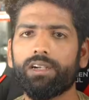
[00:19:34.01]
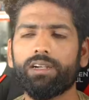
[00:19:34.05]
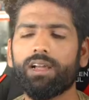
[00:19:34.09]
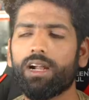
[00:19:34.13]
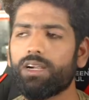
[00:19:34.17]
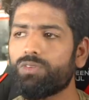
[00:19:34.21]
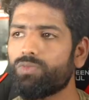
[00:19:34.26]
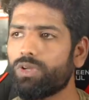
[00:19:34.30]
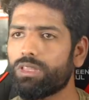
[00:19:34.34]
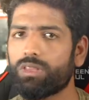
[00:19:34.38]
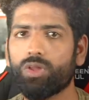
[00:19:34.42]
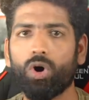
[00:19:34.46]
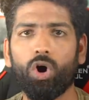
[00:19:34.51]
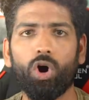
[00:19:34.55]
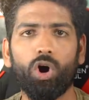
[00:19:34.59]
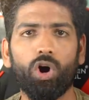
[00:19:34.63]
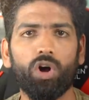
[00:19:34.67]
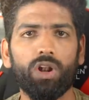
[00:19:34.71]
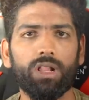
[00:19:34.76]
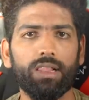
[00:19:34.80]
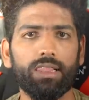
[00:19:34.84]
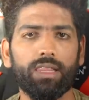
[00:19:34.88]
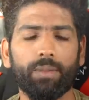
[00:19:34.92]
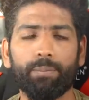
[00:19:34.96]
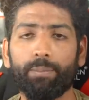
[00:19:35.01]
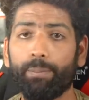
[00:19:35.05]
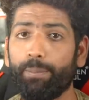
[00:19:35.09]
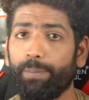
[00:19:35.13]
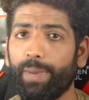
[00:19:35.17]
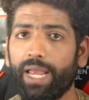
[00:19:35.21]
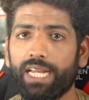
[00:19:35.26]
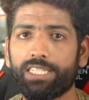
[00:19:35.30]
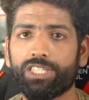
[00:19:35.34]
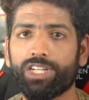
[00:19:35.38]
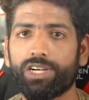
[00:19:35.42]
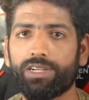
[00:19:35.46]
done with all the
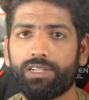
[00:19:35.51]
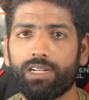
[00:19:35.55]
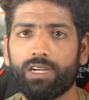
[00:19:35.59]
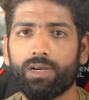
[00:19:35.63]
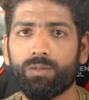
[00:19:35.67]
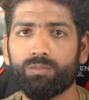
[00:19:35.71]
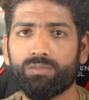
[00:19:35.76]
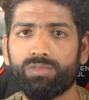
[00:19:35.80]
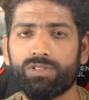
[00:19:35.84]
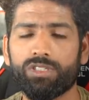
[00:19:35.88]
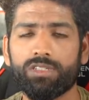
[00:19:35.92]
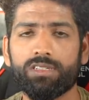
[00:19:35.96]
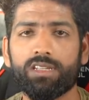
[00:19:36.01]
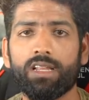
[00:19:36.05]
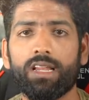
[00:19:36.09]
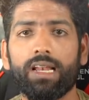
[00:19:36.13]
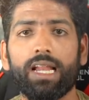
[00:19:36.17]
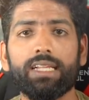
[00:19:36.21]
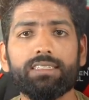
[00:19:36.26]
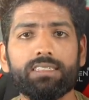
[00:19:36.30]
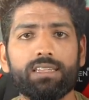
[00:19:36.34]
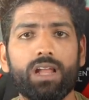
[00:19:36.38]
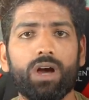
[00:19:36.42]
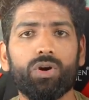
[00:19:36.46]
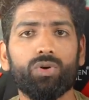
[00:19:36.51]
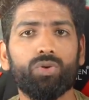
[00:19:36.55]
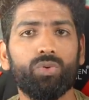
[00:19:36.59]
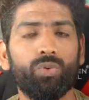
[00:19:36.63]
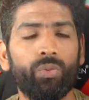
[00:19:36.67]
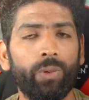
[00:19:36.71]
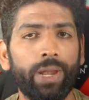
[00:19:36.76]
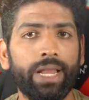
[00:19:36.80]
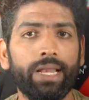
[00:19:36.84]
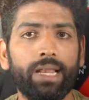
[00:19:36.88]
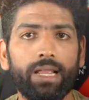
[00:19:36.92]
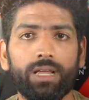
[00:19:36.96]
major terms. Let's now
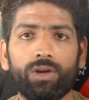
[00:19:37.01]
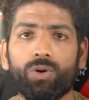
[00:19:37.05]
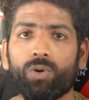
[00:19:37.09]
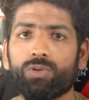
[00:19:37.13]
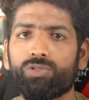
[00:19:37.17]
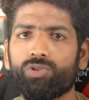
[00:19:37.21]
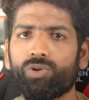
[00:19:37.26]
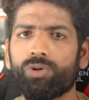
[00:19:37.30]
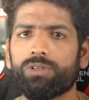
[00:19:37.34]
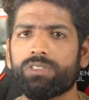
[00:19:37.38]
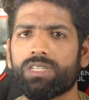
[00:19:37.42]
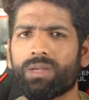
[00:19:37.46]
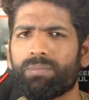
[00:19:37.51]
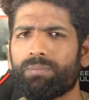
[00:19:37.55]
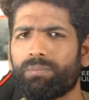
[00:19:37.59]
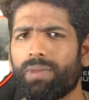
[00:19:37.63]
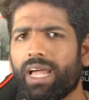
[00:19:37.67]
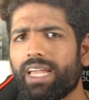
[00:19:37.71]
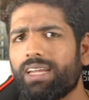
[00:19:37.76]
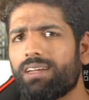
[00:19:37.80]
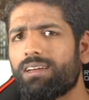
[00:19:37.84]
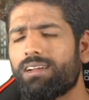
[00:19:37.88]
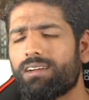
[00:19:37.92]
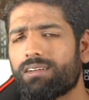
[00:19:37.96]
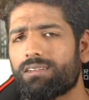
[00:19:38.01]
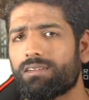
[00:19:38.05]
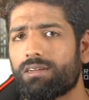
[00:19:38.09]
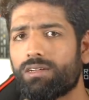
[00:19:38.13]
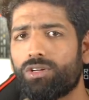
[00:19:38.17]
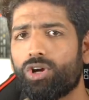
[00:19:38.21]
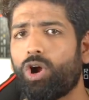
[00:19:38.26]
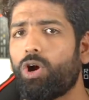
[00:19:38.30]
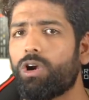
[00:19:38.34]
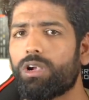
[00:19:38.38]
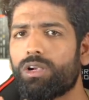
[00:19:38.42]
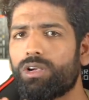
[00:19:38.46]
quickly go through some minor,
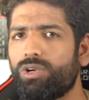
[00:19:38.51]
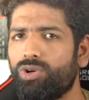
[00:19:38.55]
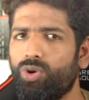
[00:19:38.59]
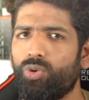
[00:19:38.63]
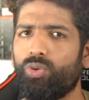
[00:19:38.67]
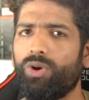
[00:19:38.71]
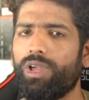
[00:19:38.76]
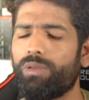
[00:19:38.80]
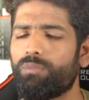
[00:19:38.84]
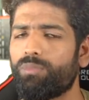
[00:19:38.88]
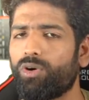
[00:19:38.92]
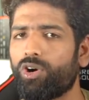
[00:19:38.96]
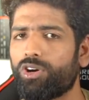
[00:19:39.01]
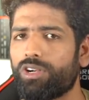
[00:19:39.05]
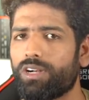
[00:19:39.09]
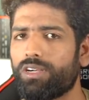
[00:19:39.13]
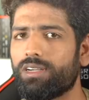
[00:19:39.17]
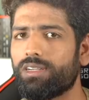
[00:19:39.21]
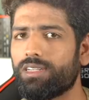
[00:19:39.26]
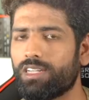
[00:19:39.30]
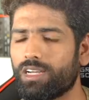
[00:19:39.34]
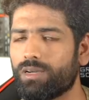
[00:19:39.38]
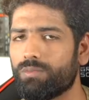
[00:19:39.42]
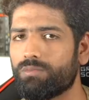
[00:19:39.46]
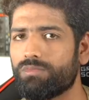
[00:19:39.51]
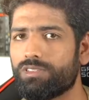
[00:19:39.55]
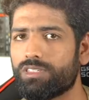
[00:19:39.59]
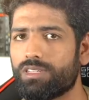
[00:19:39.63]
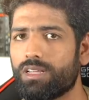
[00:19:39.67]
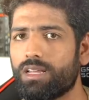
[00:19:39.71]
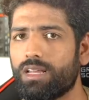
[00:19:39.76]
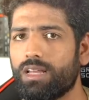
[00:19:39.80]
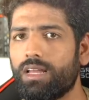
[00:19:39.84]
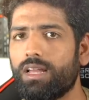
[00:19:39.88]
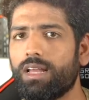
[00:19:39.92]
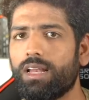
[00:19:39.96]
not too important
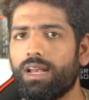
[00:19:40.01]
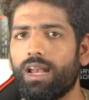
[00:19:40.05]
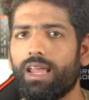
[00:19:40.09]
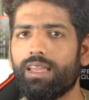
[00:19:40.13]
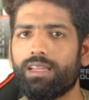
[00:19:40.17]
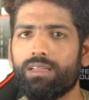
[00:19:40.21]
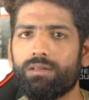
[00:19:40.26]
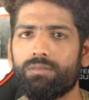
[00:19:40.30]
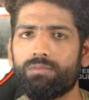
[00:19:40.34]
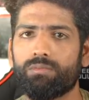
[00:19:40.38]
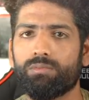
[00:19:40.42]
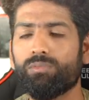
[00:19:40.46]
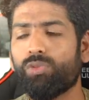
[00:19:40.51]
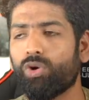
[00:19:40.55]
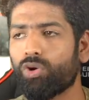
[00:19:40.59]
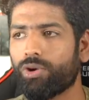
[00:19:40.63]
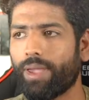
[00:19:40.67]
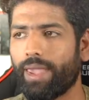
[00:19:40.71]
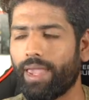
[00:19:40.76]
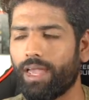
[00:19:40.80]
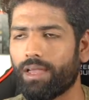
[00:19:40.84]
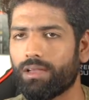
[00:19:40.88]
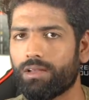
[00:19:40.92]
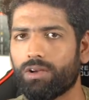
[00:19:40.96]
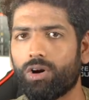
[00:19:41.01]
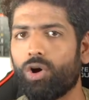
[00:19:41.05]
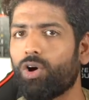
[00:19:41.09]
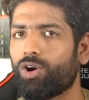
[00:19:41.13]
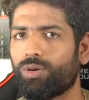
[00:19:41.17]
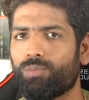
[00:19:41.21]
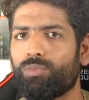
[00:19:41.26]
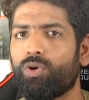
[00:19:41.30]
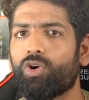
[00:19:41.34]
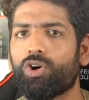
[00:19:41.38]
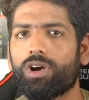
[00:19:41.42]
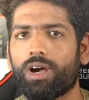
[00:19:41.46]
terms like bokeh or
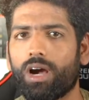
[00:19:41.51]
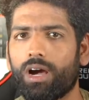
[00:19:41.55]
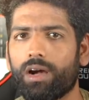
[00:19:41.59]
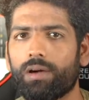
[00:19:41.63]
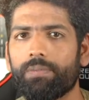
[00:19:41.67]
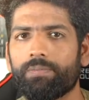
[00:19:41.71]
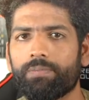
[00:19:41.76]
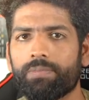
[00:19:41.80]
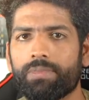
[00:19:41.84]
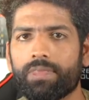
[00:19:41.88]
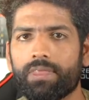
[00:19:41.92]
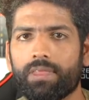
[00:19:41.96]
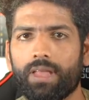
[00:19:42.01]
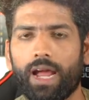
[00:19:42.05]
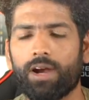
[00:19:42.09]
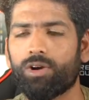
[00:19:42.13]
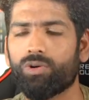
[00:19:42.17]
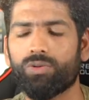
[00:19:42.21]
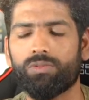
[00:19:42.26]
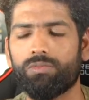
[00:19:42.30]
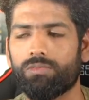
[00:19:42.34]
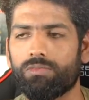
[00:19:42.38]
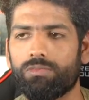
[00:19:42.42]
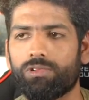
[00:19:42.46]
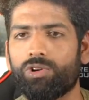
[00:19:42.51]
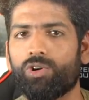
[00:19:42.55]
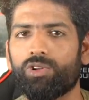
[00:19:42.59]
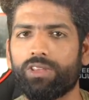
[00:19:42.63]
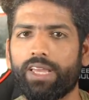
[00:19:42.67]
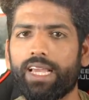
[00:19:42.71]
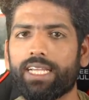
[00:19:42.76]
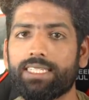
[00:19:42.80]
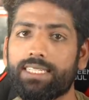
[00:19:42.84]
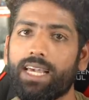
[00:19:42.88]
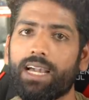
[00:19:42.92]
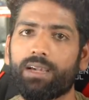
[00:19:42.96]
bokeh. I don't know
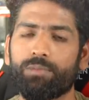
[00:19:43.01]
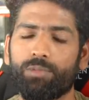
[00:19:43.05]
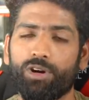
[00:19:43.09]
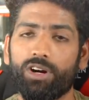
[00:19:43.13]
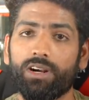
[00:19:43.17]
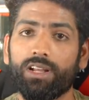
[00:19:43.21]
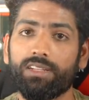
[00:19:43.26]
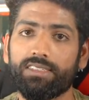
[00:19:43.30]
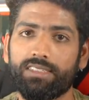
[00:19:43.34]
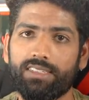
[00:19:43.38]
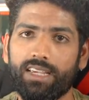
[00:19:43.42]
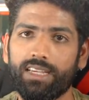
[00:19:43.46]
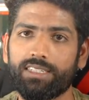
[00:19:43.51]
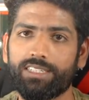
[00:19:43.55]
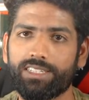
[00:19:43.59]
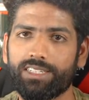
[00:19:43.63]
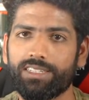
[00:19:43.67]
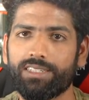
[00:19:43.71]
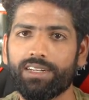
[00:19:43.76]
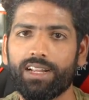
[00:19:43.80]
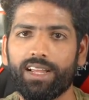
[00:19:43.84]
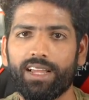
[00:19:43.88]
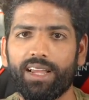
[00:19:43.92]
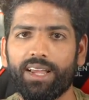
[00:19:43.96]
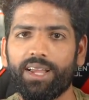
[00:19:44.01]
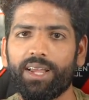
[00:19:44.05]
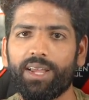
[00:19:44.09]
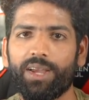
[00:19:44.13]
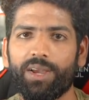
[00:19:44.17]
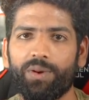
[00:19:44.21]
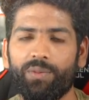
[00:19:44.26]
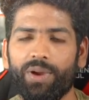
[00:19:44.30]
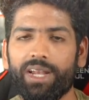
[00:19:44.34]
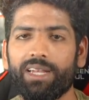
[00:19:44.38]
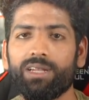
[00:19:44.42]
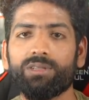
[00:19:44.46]
the exact pronunciation.
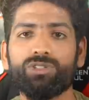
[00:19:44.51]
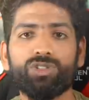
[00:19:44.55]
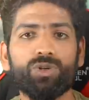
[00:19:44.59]
When you